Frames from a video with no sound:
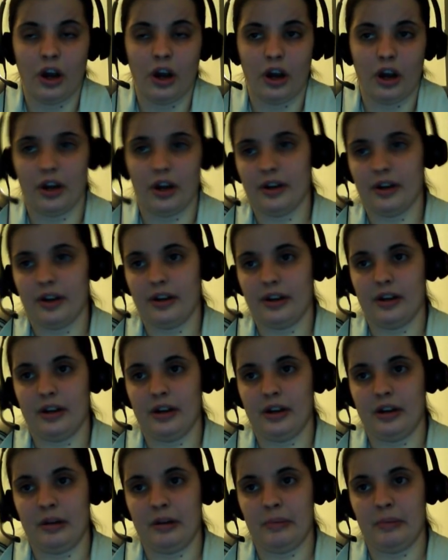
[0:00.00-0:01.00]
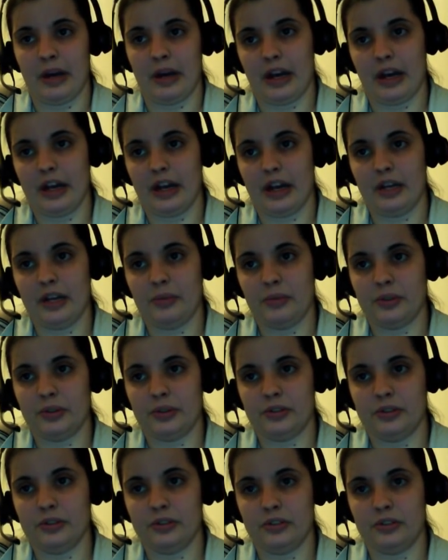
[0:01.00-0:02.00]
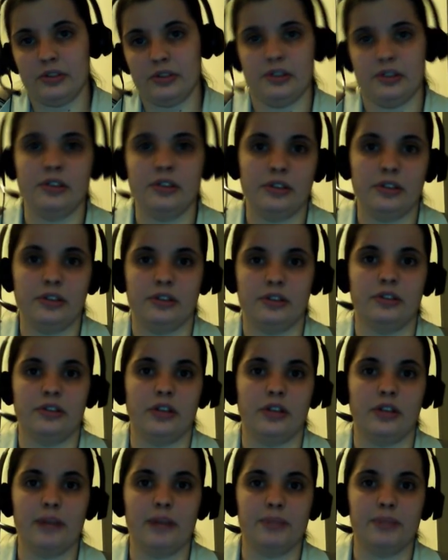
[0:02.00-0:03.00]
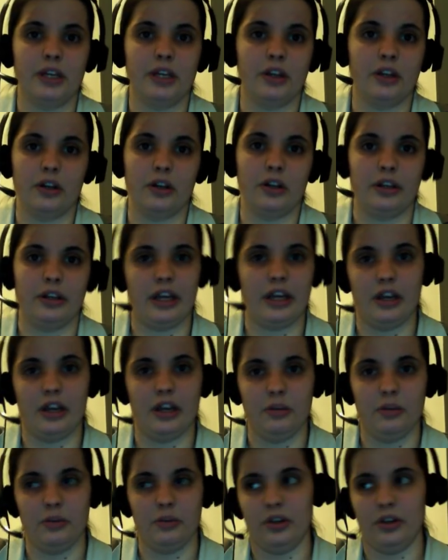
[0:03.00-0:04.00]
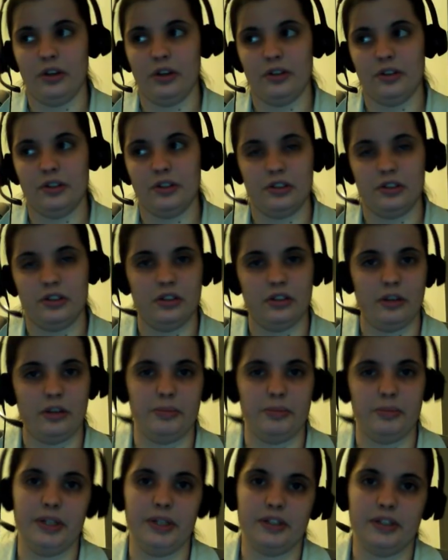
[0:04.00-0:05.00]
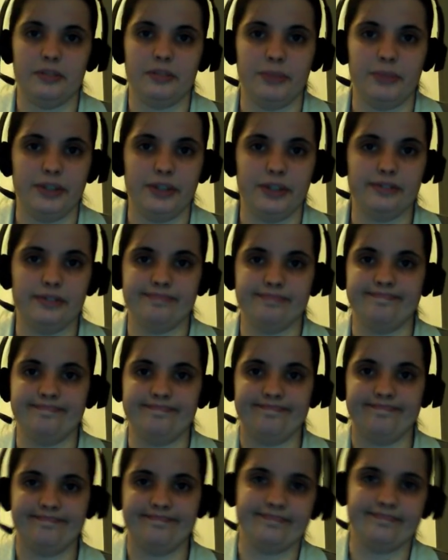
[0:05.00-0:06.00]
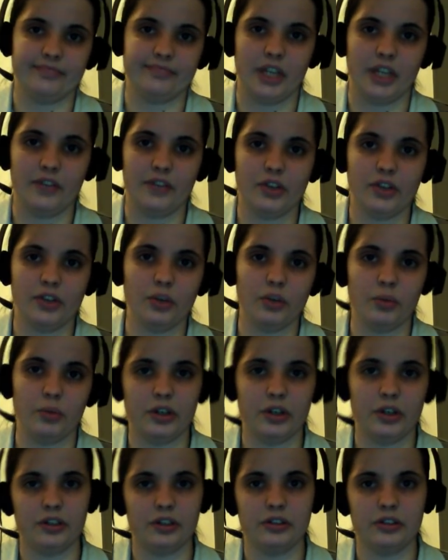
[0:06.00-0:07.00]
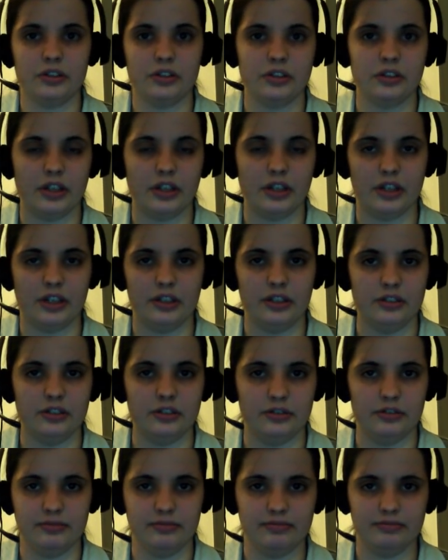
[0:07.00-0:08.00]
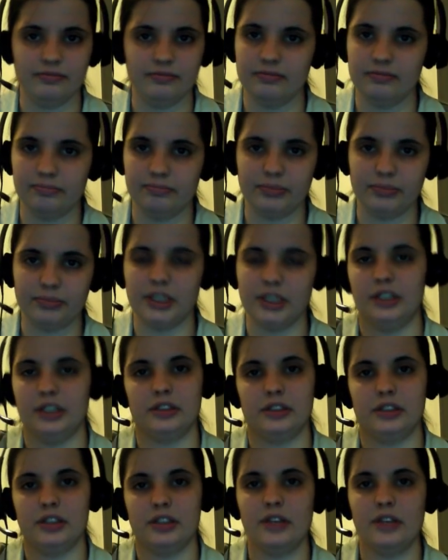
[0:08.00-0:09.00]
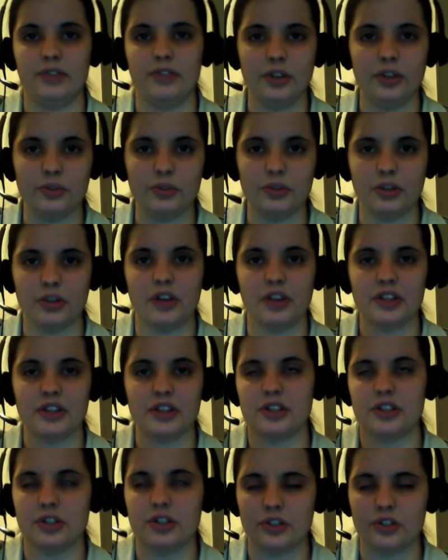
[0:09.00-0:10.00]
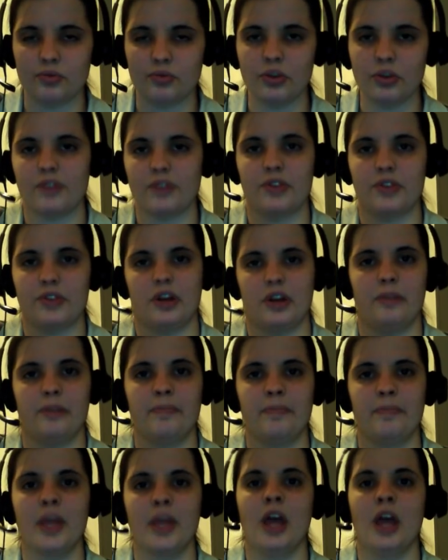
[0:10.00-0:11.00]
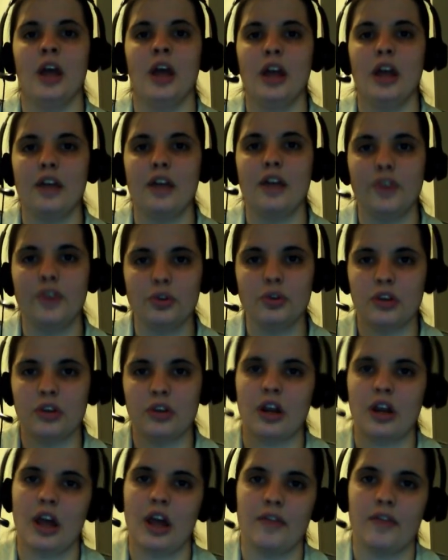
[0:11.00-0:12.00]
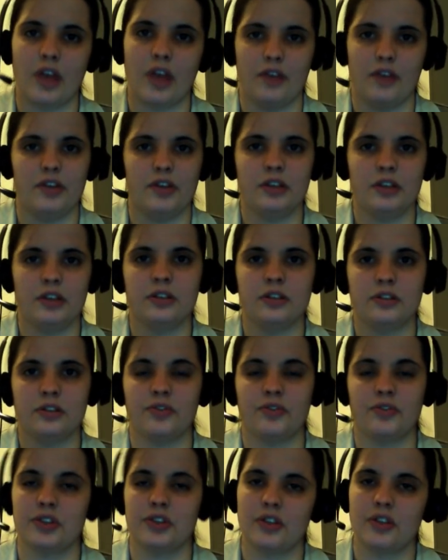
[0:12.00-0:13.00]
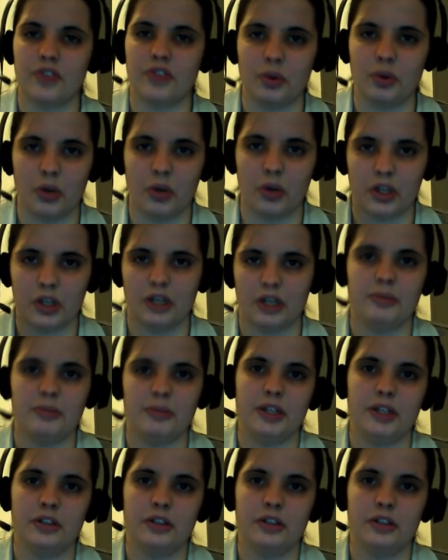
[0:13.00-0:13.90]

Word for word: I will update y'all again when there is an update, but have a good one, and please, if you do not, this is just rule of thumb, if you do not have evidence for the stuff that you are claiming,